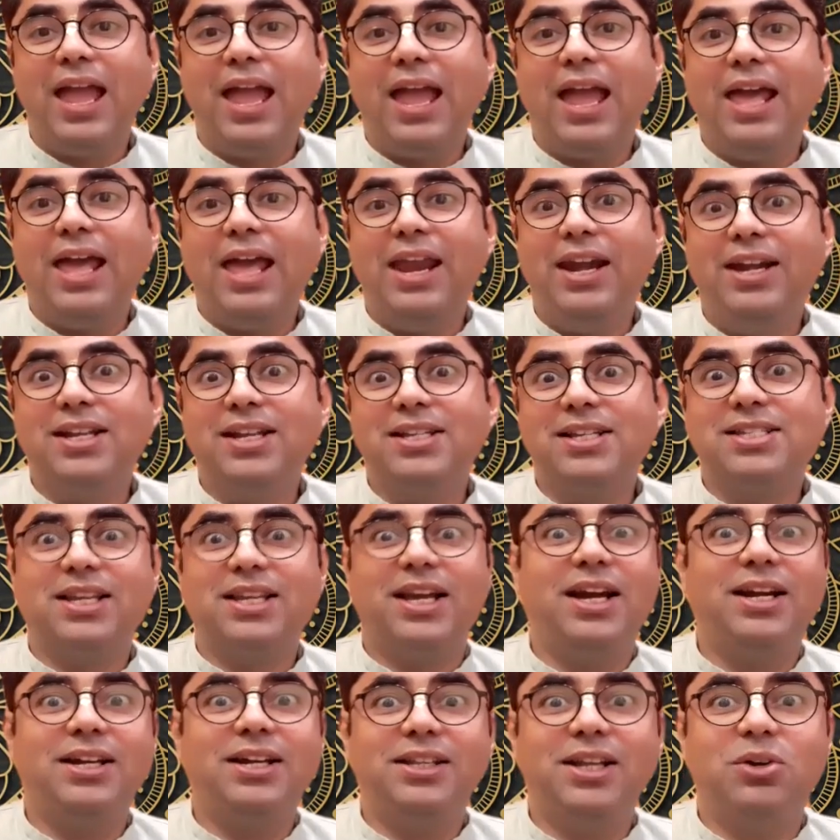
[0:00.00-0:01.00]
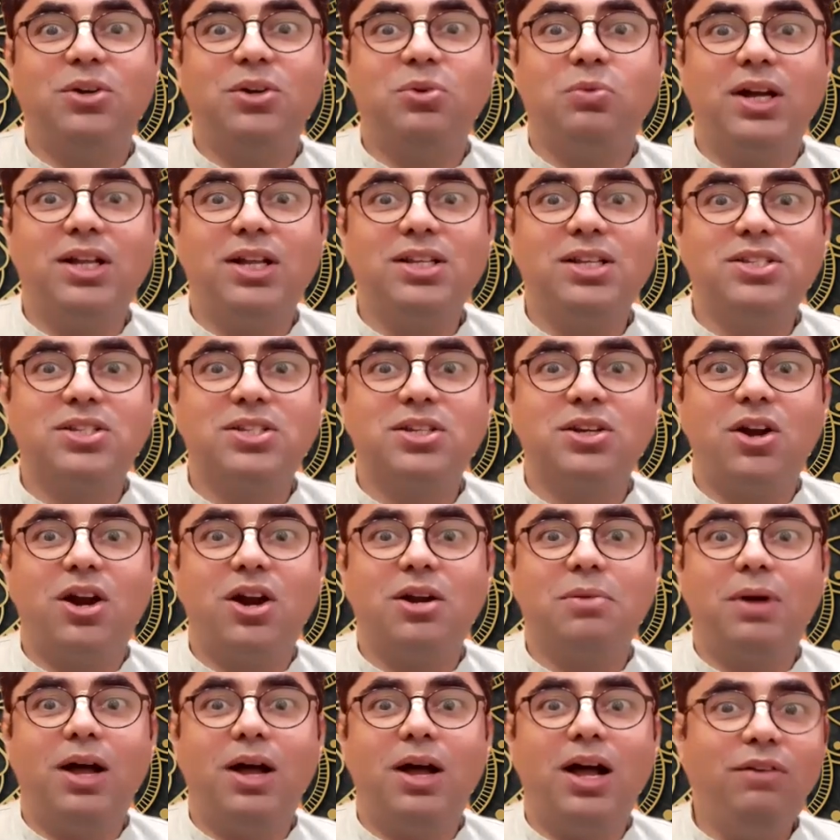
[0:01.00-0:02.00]
And it is said that once Lord
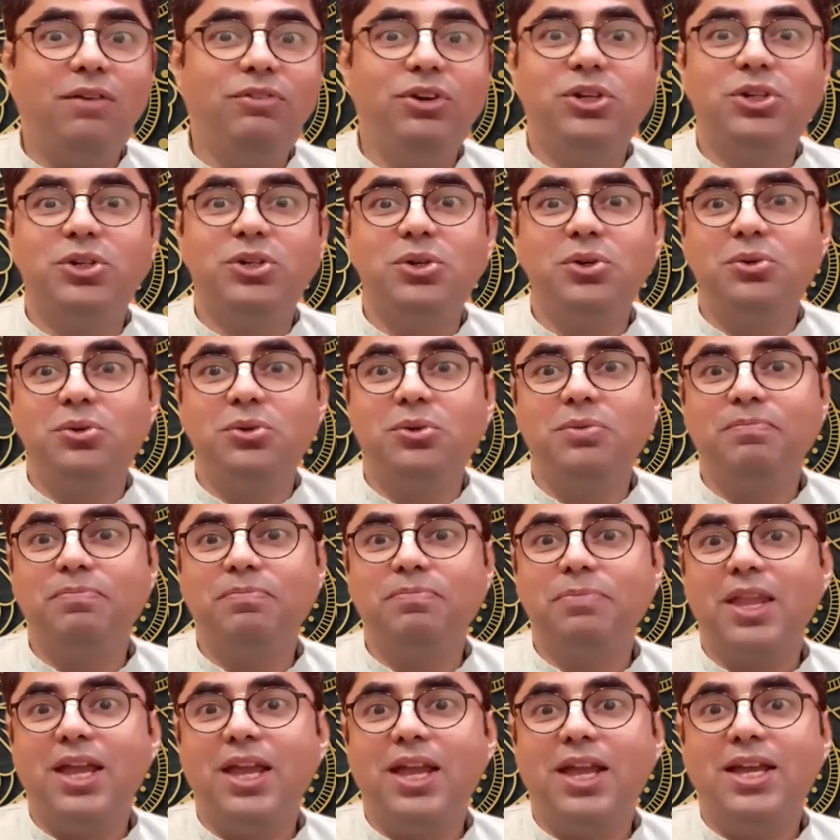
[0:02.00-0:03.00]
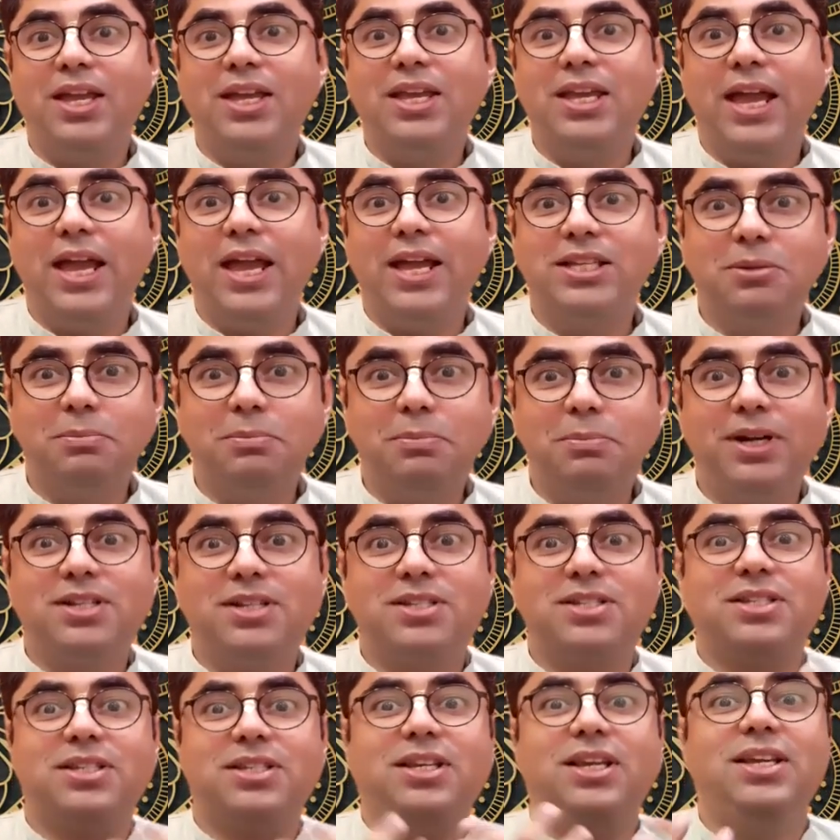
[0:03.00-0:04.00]
Mahavishnu, he
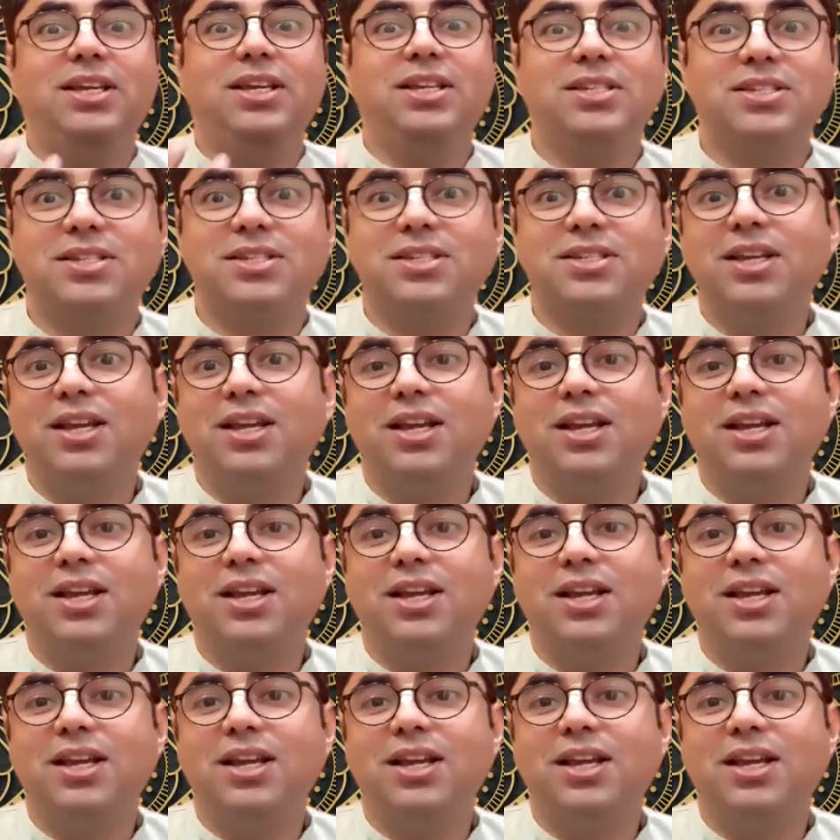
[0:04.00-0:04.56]
exhibits his